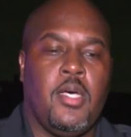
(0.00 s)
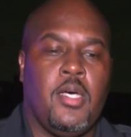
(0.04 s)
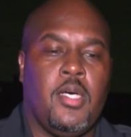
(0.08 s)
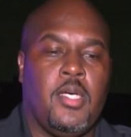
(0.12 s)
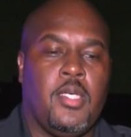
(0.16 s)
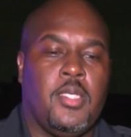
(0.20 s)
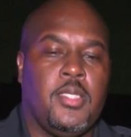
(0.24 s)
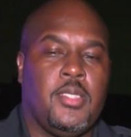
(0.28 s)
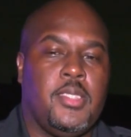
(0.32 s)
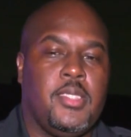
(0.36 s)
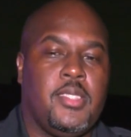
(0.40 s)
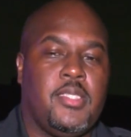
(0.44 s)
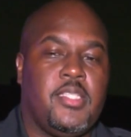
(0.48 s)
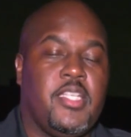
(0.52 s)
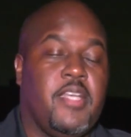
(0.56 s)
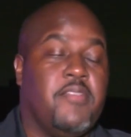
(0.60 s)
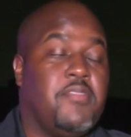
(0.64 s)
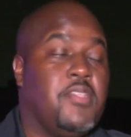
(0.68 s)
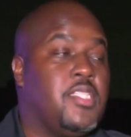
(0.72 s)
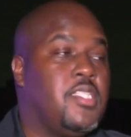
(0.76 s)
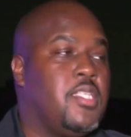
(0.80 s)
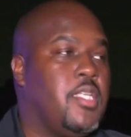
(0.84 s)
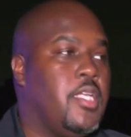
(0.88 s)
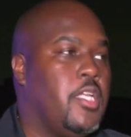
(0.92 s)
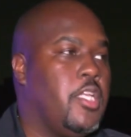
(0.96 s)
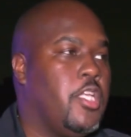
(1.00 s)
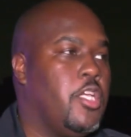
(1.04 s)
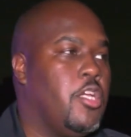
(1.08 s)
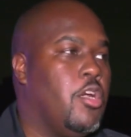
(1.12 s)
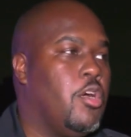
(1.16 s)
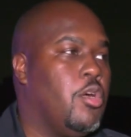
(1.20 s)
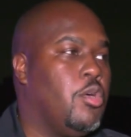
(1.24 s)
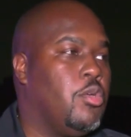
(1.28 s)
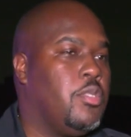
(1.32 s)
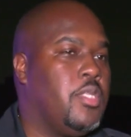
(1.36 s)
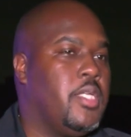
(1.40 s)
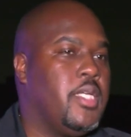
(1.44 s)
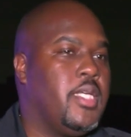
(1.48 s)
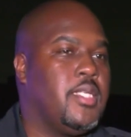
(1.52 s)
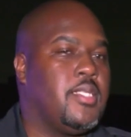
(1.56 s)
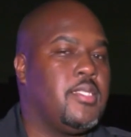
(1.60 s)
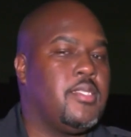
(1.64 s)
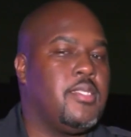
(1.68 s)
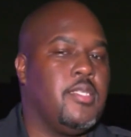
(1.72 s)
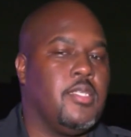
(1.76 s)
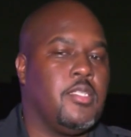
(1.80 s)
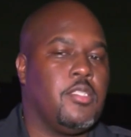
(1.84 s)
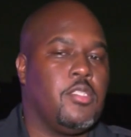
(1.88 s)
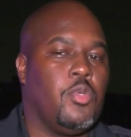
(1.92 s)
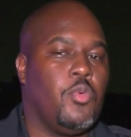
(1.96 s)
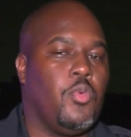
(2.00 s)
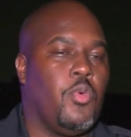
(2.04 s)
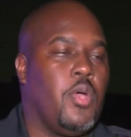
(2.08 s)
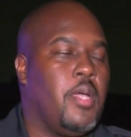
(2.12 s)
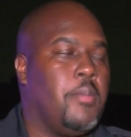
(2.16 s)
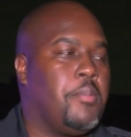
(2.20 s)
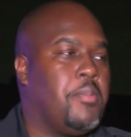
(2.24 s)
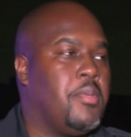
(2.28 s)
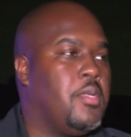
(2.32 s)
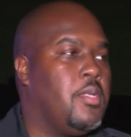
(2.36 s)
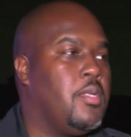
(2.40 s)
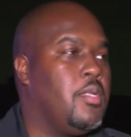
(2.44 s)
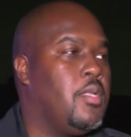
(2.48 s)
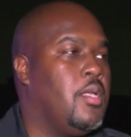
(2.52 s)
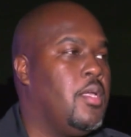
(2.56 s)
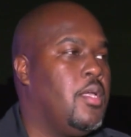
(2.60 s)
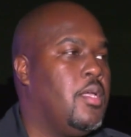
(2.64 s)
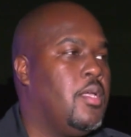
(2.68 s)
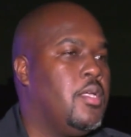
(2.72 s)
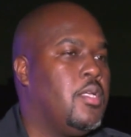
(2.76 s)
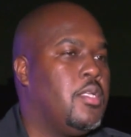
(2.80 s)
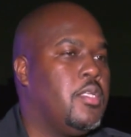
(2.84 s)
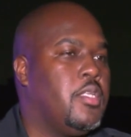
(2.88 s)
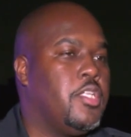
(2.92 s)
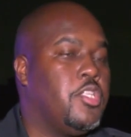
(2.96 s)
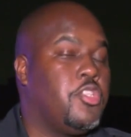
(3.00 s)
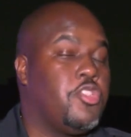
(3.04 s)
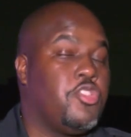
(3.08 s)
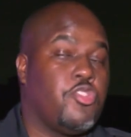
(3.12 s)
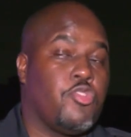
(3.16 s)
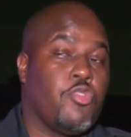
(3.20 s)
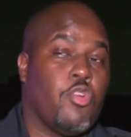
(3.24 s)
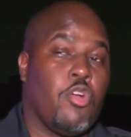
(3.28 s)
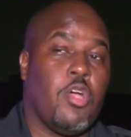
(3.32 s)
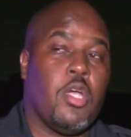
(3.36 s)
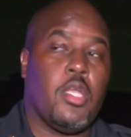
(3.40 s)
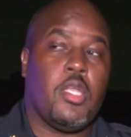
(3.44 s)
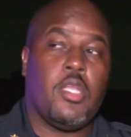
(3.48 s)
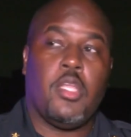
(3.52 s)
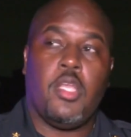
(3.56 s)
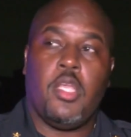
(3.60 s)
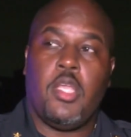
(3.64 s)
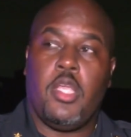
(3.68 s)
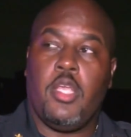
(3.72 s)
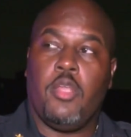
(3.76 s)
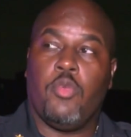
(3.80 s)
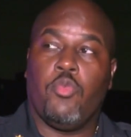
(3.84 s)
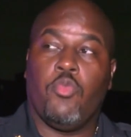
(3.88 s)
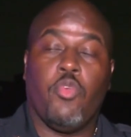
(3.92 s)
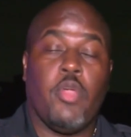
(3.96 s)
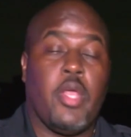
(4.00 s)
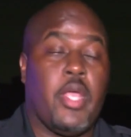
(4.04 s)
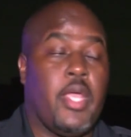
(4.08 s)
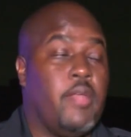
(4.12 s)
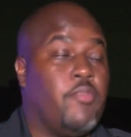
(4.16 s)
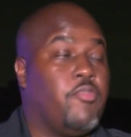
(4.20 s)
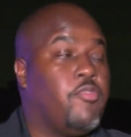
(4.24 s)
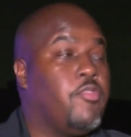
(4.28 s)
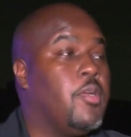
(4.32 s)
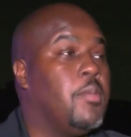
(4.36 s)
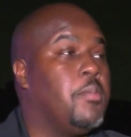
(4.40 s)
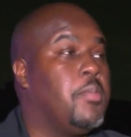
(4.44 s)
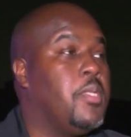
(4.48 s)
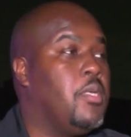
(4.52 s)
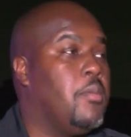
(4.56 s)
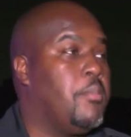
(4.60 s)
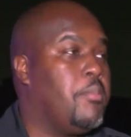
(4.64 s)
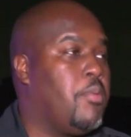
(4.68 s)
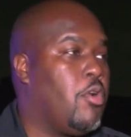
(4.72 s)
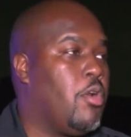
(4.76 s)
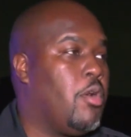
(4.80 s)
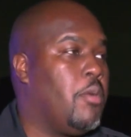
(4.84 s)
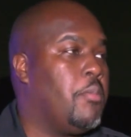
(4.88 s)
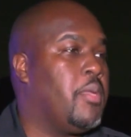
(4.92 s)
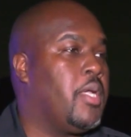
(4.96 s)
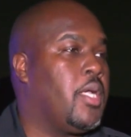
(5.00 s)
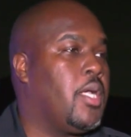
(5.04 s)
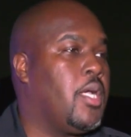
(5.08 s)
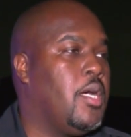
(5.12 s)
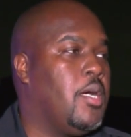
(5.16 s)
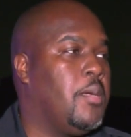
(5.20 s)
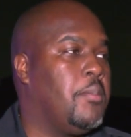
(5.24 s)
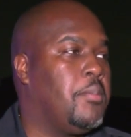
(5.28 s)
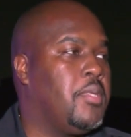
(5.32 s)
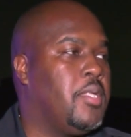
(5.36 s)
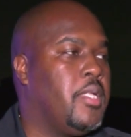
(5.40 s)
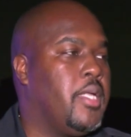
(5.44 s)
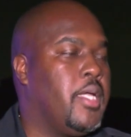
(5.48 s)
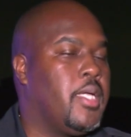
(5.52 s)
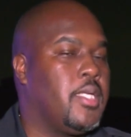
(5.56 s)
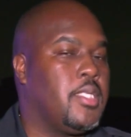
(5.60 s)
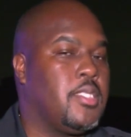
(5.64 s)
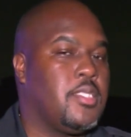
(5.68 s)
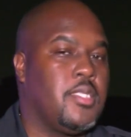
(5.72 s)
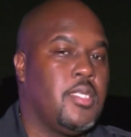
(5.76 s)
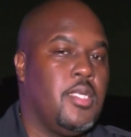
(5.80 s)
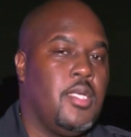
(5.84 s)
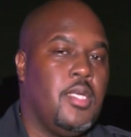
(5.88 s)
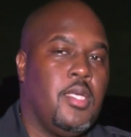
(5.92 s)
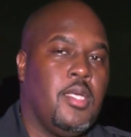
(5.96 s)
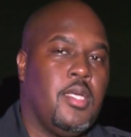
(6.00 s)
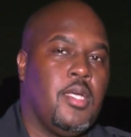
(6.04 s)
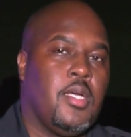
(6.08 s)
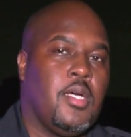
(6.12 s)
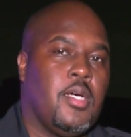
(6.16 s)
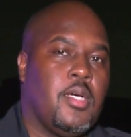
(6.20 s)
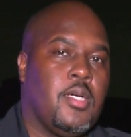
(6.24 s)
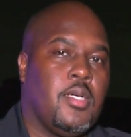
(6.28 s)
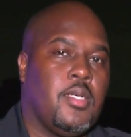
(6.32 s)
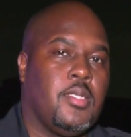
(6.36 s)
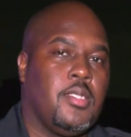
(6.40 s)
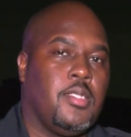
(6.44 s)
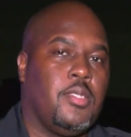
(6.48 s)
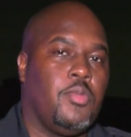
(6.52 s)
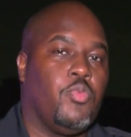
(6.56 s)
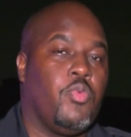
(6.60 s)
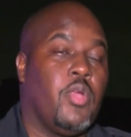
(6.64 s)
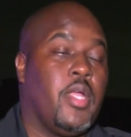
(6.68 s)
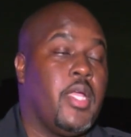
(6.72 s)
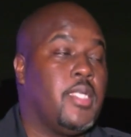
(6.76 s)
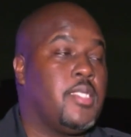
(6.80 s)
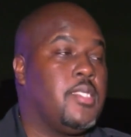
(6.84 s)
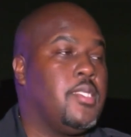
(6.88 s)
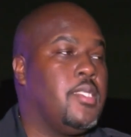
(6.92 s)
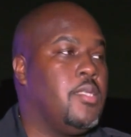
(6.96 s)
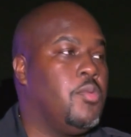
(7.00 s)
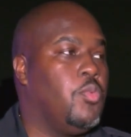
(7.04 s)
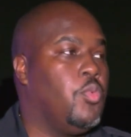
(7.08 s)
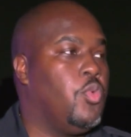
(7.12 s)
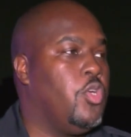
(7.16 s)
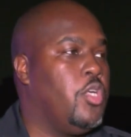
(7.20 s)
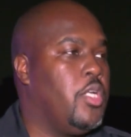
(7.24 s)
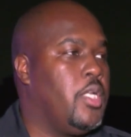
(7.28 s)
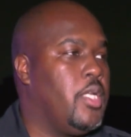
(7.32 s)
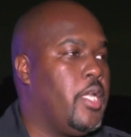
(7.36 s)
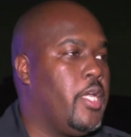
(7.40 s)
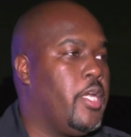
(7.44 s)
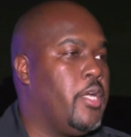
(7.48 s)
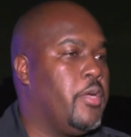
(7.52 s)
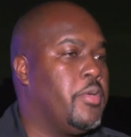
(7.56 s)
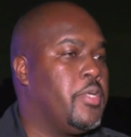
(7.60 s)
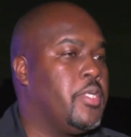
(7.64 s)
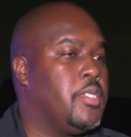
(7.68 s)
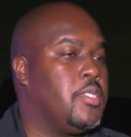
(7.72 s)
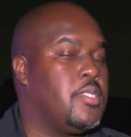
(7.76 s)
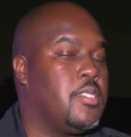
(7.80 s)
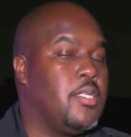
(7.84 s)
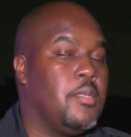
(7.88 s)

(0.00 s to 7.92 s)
Uh, the 17-year-old then took the weapon, destroyed, and ran from the apartment complex. Uh, he ran to the wooded area.